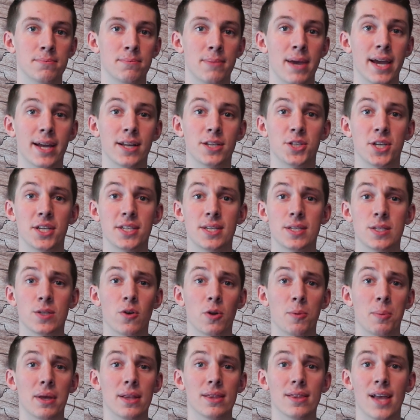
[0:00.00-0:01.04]
Mac and Cheesy is
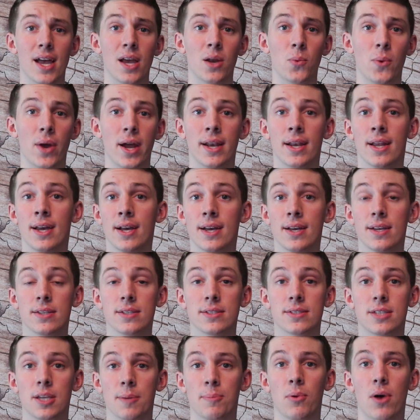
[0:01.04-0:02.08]
going to be a lightweight,
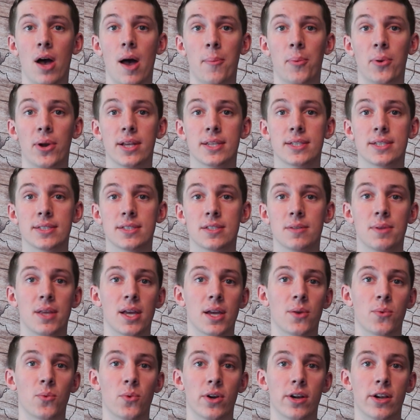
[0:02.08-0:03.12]
simple operating system
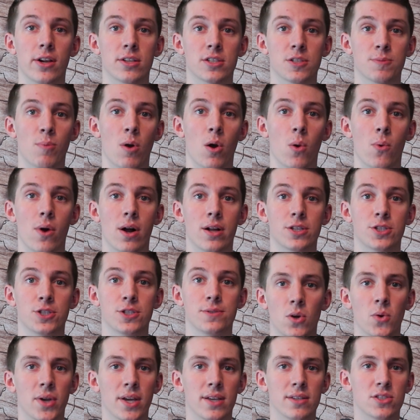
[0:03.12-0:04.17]
that can run on a smartwatch.
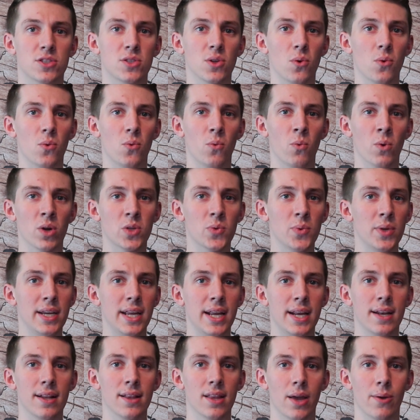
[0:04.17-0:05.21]
Okay, so what do we
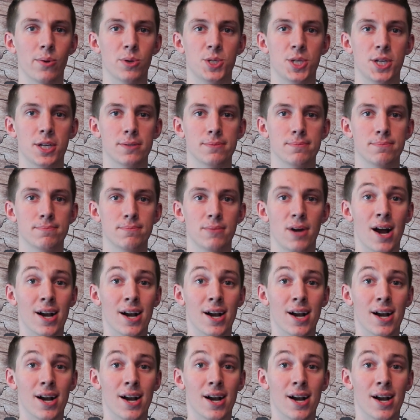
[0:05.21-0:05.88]
need in a language here?